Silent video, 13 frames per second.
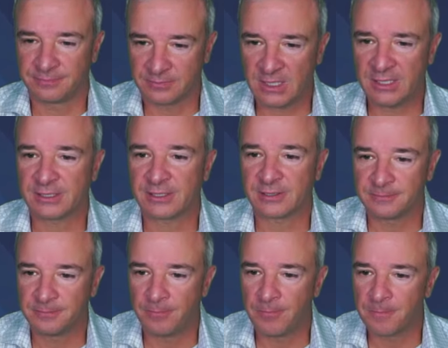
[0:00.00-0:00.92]
nice.
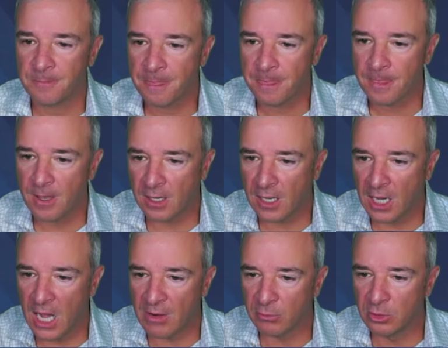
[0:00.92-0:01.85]
Uh,
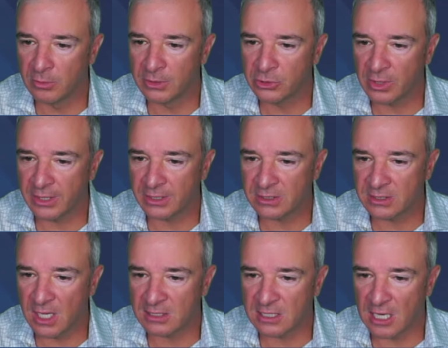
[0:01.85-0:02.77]
high rule when trading stocks.